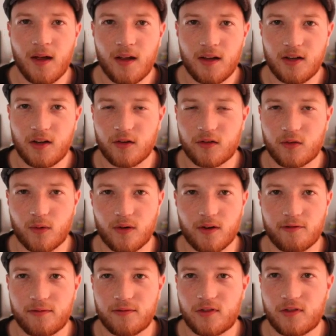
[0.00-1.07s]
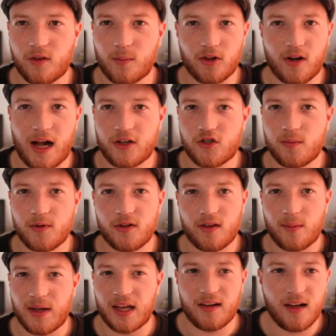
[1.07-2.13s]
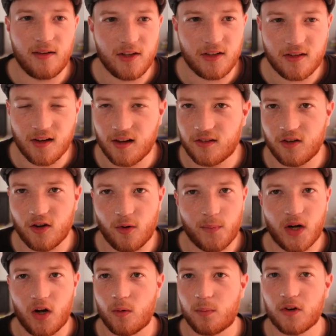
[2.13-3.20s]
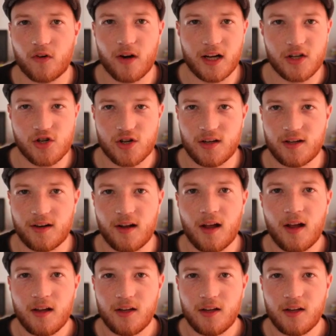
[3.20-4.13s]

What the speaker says: you know, sort of similar attributes that Ben Davies does, you know, ball progression,